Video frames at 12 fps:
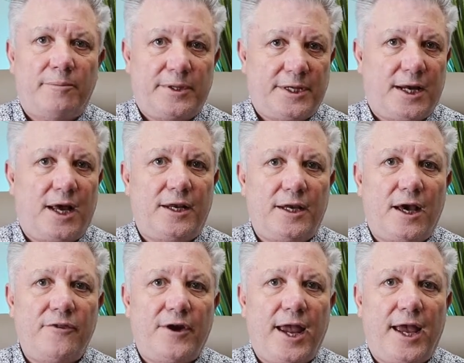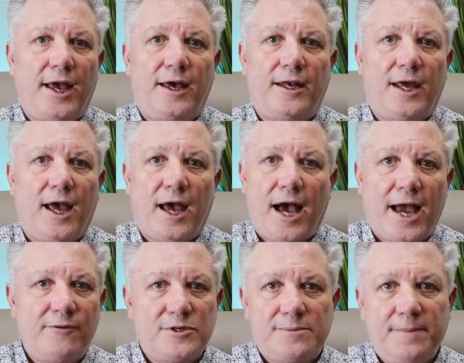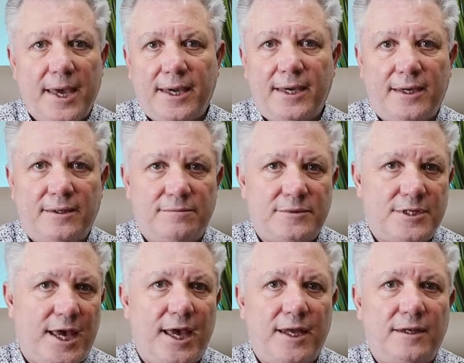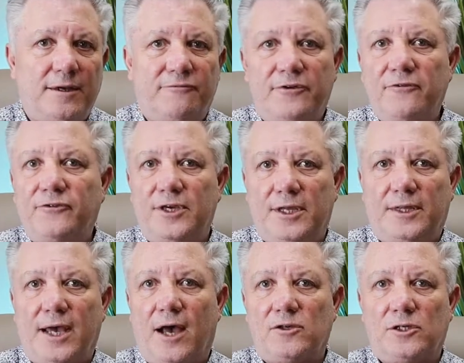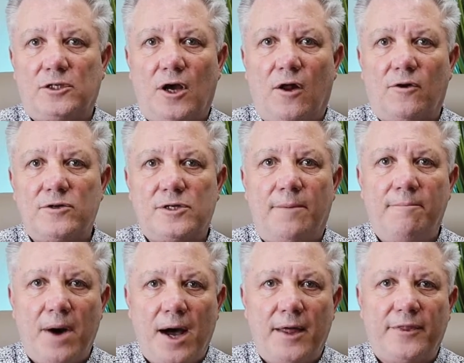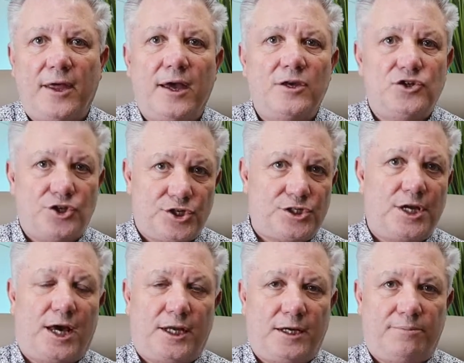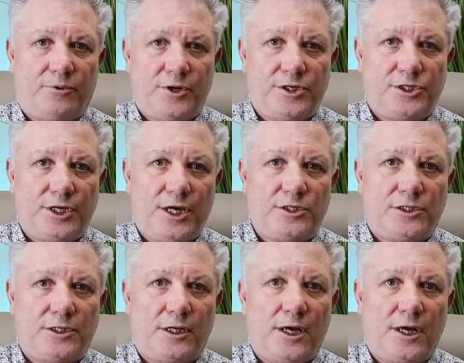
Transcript: But then on the other hand, I was making $10,000 to $15,000 a month just on the appreciation